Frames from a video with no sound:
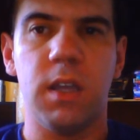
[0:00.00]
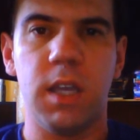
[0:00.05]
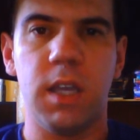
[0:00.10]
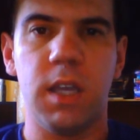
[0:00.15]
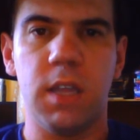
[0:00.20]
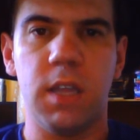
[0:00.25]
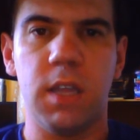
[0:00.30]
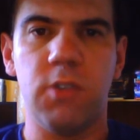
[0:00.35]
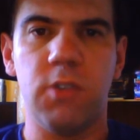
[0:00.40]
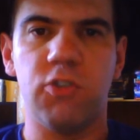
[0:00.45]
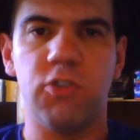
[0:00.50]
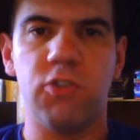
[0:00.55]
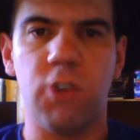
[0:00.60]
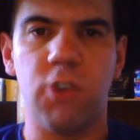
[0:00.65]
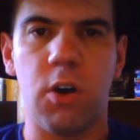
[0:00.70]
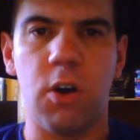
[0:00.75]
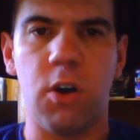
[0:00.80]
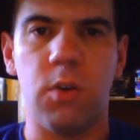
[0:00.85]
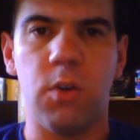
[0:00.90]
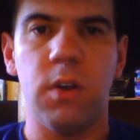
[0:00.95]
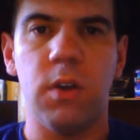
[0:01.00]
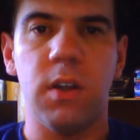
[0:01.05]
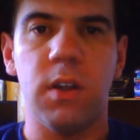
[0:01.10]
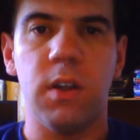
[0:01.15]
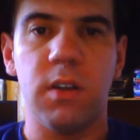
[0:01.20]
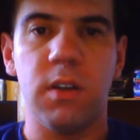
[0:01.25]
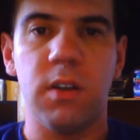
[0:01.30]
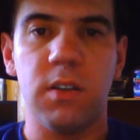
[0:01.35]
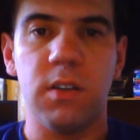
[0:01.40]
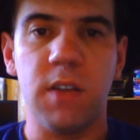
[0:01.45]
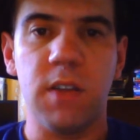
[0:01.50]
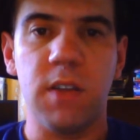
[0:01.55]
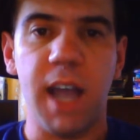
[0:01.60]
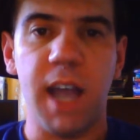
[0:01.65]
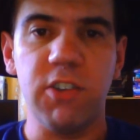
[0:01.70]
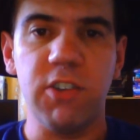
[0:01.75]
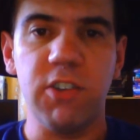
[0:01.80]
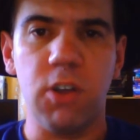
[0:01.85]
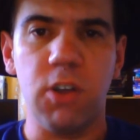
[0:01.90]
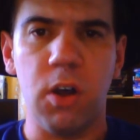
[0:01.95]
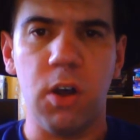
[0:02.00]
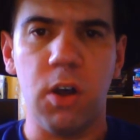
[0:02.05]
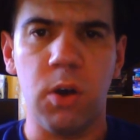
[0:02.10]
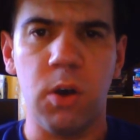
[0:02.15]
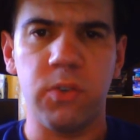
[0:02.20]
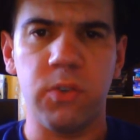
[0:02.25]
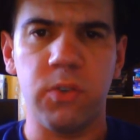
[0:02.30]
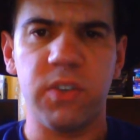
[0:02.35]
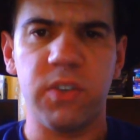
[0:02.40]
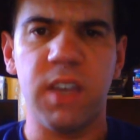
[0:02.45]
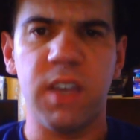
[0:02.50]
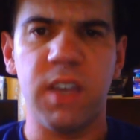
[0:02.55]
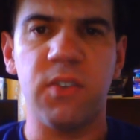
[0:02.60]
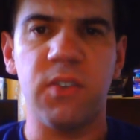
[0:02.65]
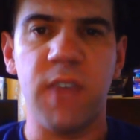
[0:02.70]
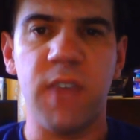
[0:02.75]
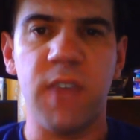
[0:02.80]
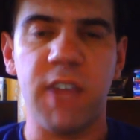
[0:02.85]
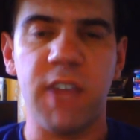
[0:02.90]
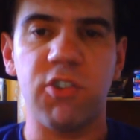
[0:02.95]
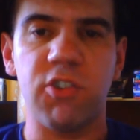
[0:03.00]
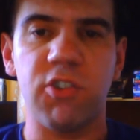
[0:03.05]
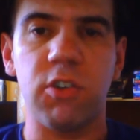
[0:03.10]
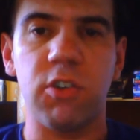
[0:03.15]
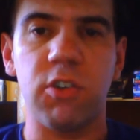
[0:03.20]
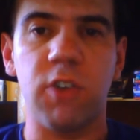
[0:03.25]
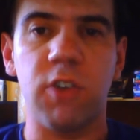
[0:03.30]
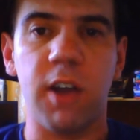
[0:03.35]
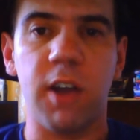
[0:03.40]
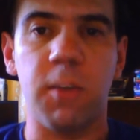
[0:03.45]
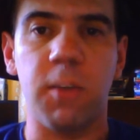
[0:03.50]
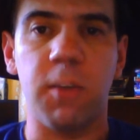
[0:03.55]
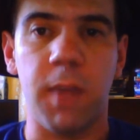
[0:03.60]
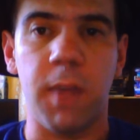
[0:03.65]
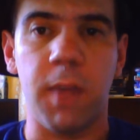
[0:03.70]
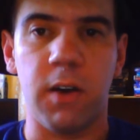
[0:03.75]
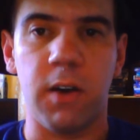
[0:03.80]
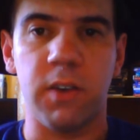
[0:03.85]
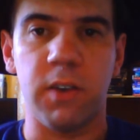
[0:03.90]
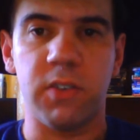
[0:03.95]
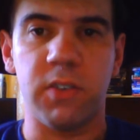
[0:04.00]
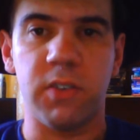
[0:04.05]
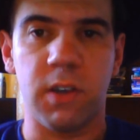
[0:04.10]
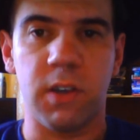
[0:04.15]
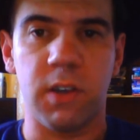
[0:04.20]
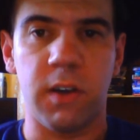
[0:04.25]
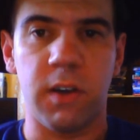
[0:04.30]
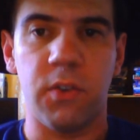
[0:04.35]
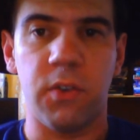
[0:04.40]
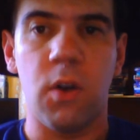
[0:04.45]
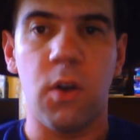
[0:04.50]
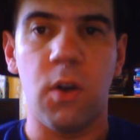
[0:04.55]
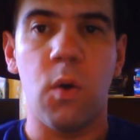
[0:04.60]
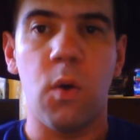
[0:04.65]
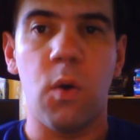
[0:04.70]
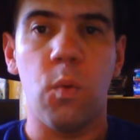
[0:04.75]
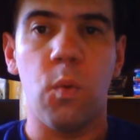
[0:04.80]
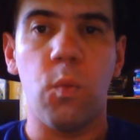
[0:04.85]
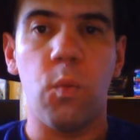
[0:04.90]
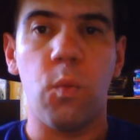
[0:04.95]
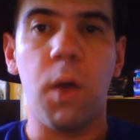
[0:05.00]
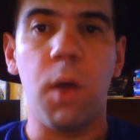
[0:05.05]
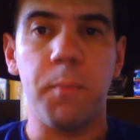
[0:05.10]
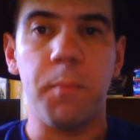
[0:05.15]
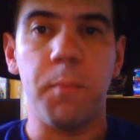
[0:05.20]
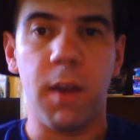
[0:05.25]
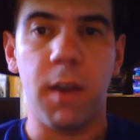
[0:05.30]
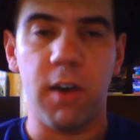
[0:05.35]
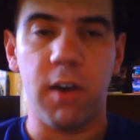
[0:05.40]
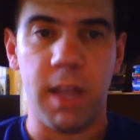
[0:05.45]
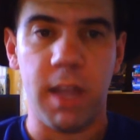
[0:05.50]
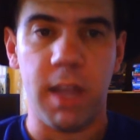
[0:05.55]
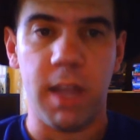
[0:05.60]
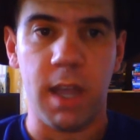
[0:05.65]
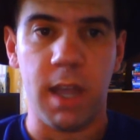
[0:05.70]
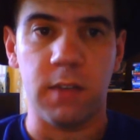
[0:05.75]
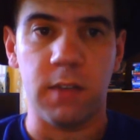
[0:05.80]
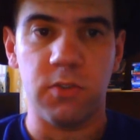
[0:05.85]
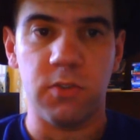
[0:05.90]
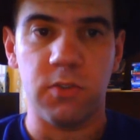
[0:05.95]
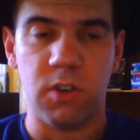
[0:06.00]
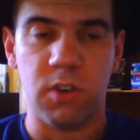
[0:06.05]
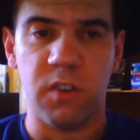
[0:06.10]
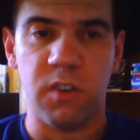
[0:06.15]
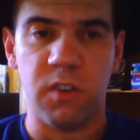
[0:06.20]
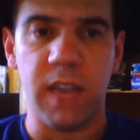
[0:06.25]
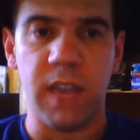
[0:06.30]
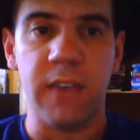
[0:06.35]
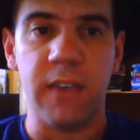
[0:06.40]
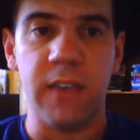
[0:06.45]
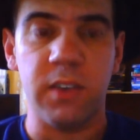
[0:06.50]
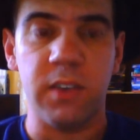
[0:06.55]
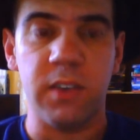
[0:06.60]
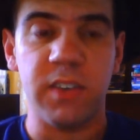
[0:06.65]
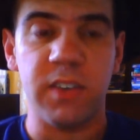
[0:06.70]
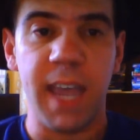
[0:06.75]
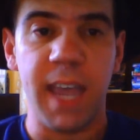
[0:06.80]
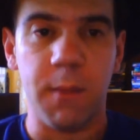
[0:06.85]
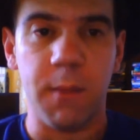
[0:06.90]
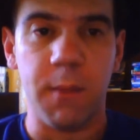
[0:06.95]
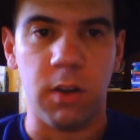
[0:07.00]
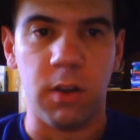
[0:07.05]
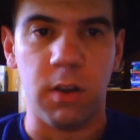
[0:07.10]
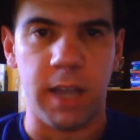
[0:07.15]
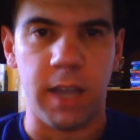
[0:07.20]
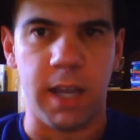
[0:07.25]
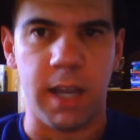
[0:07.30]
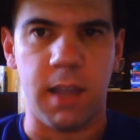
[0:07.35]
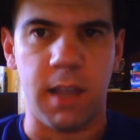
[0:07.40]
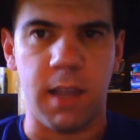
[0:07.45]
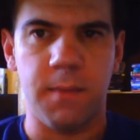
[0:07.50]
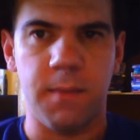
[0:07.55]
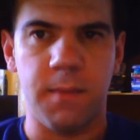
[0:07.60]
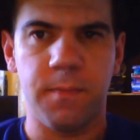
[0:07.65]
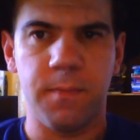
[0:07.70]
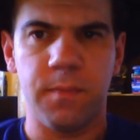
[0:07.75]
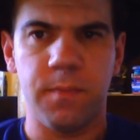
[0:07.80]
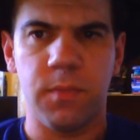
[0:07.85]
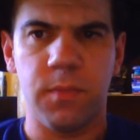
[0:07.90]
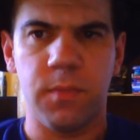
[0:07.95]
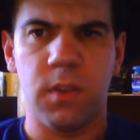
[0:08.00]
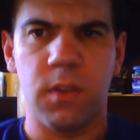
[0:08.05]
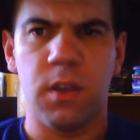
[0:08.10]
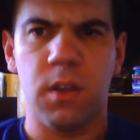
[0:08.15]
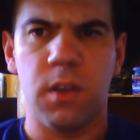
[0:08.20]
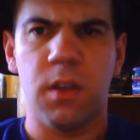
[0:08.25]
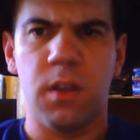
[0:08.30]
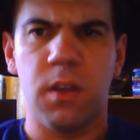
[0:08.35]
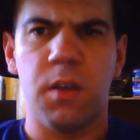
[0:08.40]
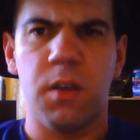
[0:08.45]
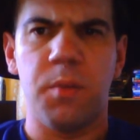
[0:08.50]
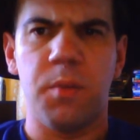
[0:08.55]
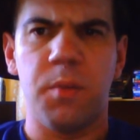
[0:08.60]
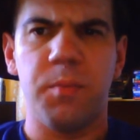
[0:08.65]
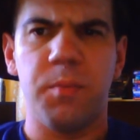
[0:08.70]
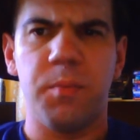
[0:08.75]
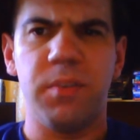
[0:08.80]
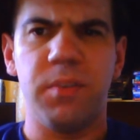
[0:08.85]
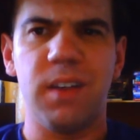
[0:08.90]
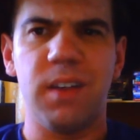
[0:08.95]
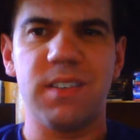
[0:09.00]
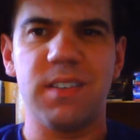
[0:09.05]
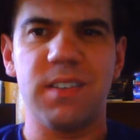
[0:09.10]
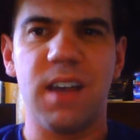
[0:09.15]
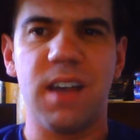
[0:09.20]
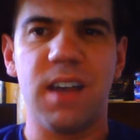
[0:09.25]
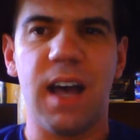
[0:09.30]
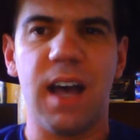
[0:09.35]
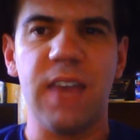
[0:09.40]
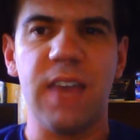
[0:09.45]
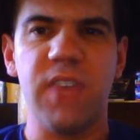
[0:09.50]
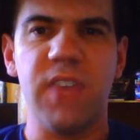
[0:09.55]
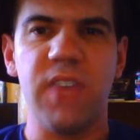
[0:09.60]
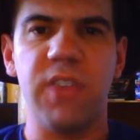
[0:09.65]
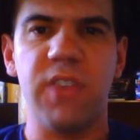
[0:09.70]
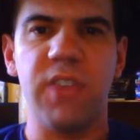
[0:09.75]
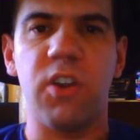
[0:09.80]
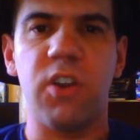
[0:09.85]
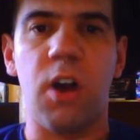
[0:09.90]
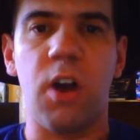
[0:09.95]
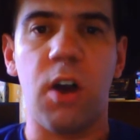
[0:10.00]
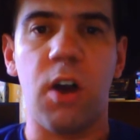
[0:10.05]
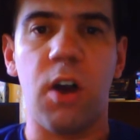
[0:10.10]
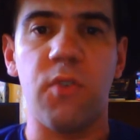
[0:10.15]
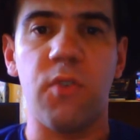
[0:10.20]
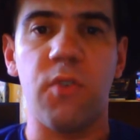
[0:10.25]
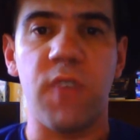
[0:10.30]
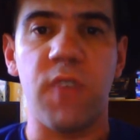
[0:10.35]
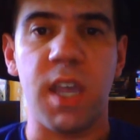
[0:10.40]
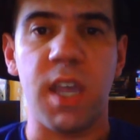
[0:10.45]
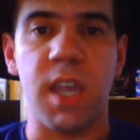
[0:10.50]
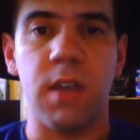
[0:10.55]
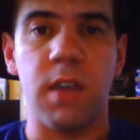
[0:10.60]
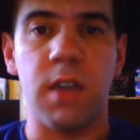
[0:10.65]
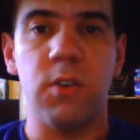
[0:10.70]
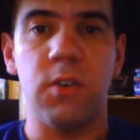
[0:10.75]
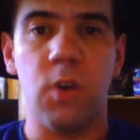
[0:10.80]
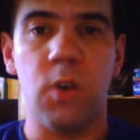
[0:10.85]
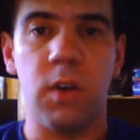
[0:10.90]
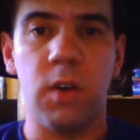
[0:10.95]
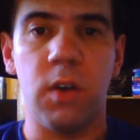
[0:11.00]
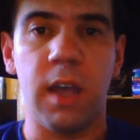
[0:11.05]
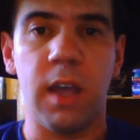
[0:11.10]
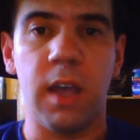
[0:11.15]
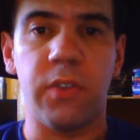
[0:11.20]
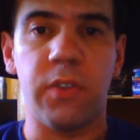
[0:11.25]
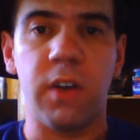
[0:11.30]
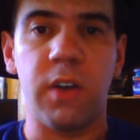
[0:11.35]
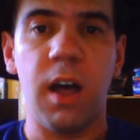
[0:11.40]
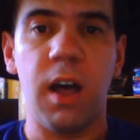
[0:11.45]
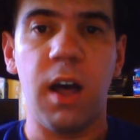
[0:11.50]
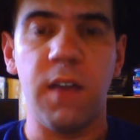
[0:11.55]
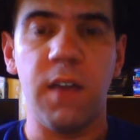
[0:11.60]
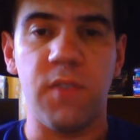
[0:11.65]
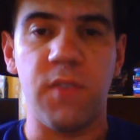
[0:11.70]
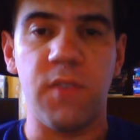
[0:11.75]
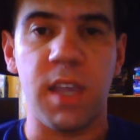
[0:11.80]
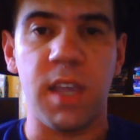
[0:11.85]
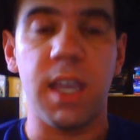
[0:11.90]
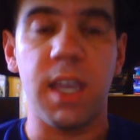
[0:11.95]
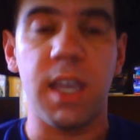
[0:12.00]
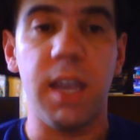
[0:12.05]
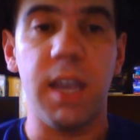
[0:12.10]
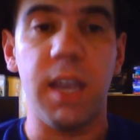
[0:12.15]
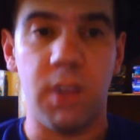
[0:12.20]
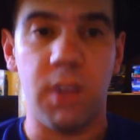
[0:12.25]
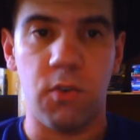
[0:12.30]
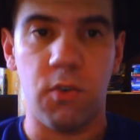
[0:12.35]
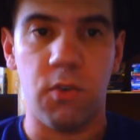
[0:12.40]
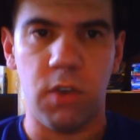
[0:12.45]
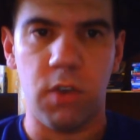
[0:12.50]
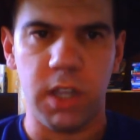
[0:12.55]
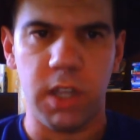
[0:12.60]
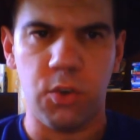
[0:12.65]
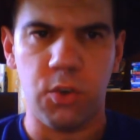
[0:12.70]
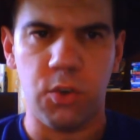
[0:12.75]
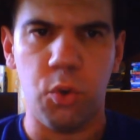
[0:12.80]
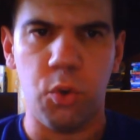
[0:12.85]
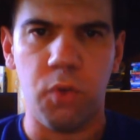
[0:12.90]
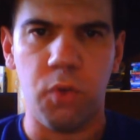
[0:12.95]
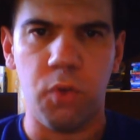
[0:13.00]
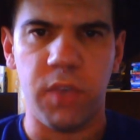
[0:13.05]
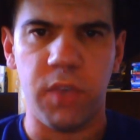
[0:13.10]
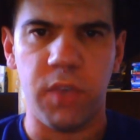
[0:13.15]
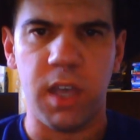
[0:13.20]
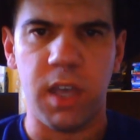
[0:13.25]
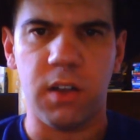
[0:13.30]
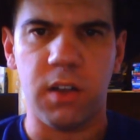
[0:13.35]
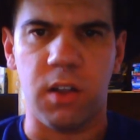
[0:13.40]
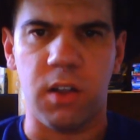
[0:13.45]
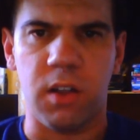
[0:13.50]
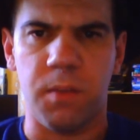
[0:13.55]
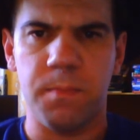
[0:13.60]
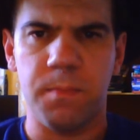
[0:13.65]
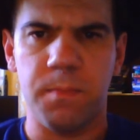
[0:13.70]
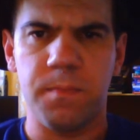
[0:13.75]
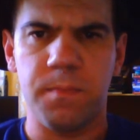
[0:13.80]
In the show, Nigel hosts his nature documentary series while Marianne serves as his camera lady. Plus, I think their RV, known as the Comvee, is a really cool vehicle.